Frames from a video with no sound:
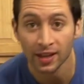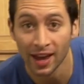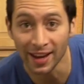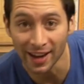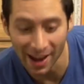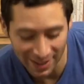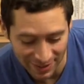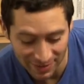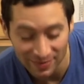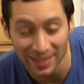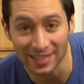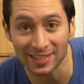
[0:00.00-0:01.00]
Hey guys,
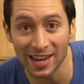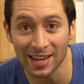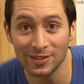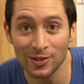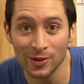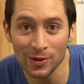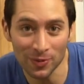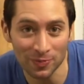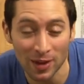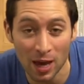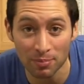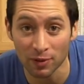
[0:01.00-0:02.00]
it's day 2.
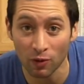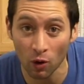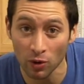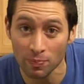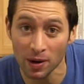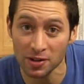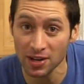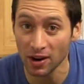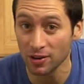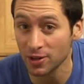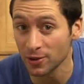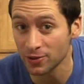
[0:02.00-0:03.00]
Before we punch
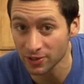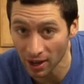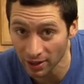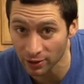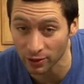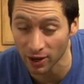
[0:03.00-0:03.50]
out our tostada